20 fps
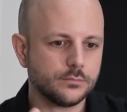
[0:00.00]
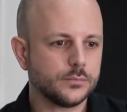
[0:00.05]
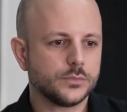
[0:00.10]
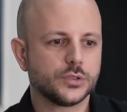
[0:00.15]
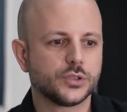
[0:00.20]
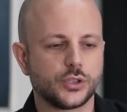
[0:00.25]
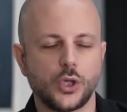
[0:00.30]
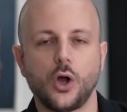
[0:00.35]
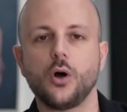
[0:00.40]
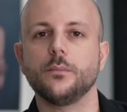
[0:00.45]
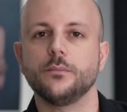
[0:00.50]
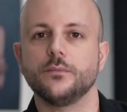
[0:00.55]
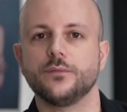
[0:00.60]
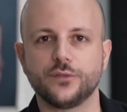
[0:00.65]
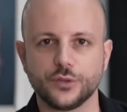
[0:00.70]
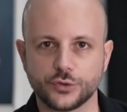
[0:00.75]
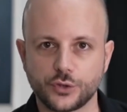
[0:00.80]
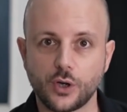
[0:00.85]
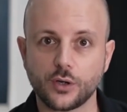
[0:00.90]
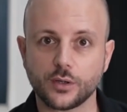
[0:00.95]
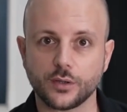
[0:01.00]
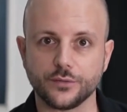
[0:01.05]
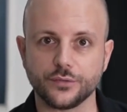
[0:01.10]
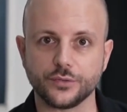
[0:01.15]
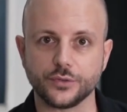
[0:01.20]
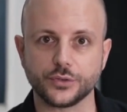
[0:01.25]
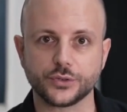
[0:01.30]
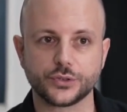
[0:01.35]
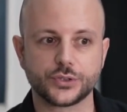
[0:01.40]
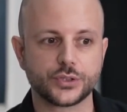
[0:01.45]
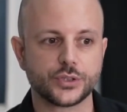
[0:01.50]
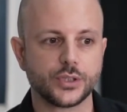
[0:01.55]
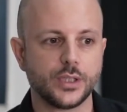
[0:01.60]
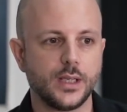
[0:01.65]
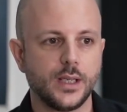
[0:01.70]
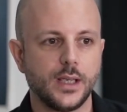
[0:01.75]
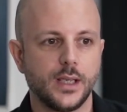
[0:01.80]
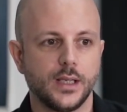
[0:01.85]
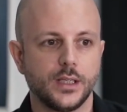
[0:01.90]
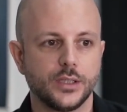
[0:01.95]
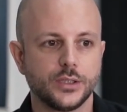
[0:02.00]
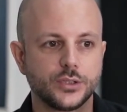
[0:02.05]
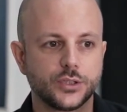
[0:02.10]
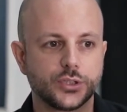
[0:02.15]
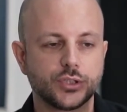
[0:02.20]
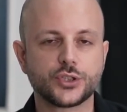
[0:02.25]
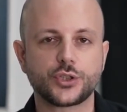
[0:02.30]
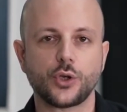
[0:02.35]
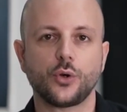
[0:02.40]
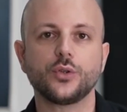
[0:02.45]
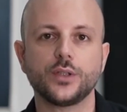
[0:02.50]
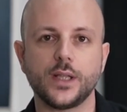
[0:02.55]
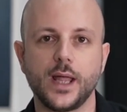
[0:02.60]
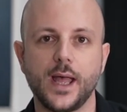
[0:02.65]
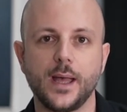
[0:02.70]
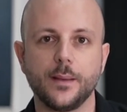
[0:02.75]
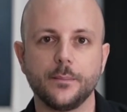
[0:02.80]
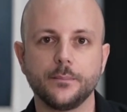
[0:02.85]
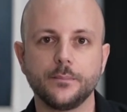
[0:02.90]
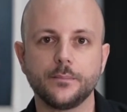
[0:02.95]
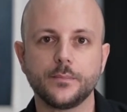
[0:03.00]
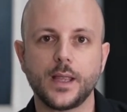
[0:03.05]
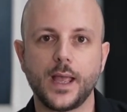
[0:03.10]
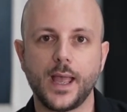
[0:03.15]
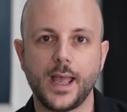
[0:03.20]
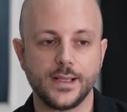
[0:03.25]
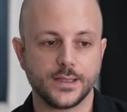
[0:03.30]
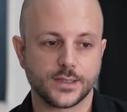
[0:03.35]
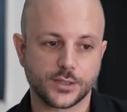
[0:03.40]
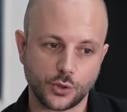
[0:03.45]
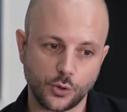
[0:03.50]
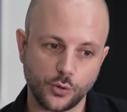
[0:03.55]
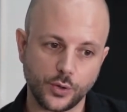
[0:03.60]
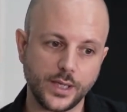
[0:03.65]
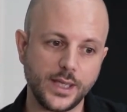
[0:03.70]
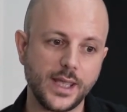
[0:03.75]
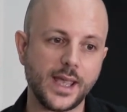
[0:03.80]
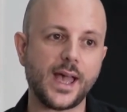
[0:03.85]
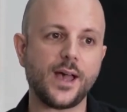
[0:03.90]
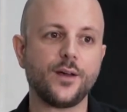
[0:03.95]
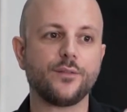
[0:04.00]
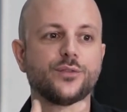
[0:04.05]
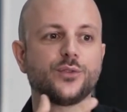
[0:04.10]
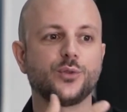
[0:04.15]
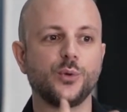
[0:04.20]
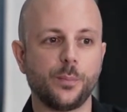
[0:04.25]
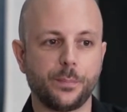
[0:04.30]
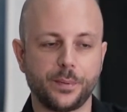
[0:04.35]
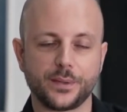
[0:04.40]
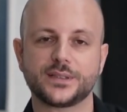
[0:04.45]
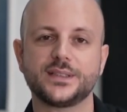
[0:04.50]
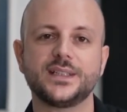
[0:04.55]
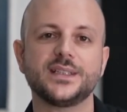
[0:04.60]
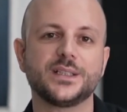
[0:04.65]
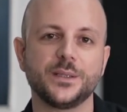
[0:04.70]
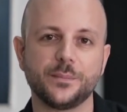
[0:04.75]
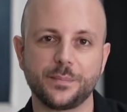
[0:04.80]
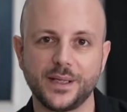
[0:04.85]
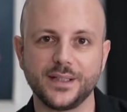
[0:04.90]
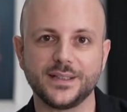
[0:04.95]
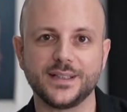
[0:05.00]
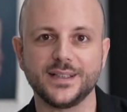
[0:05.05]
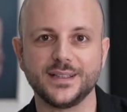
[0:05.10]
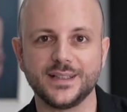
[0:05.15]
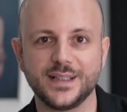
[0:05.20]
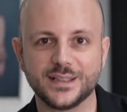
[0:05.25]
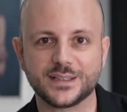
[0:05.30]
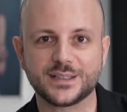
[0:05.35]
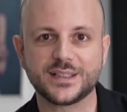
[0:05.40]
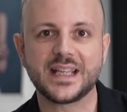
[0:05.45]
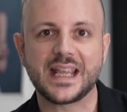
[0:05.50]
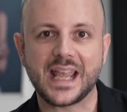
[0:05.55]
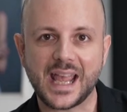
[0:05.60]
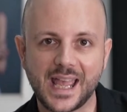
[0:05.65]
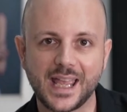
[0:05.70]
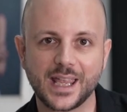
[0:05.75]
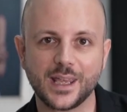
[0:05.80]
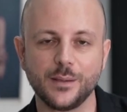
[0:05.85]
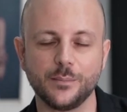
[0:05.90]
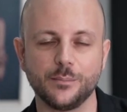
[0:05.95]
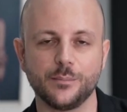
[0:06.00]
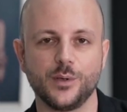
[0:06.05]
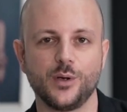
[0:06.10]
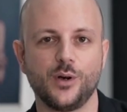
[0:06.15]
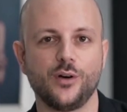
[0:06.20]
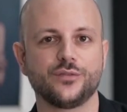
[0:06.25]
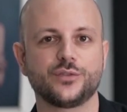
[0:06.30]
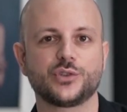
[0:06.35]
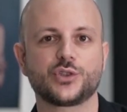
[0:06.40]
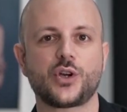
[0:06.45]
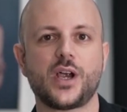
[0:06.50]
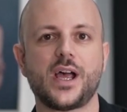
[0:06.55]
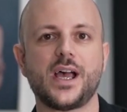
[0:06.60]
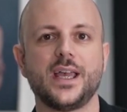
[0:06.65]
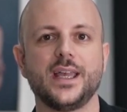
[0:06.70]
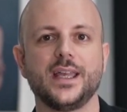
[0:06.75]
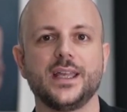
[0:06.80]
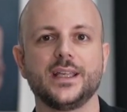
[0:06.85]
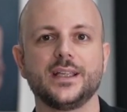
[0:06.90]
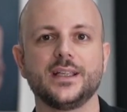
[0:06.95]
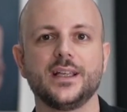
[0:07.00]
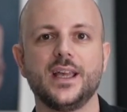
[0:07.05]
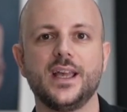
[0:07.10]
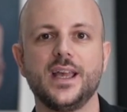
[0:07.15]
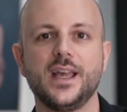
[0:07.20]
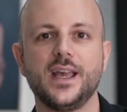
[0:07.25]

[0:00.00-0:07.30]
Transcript: some photographers, saw them, and so he have to participate in this game of trying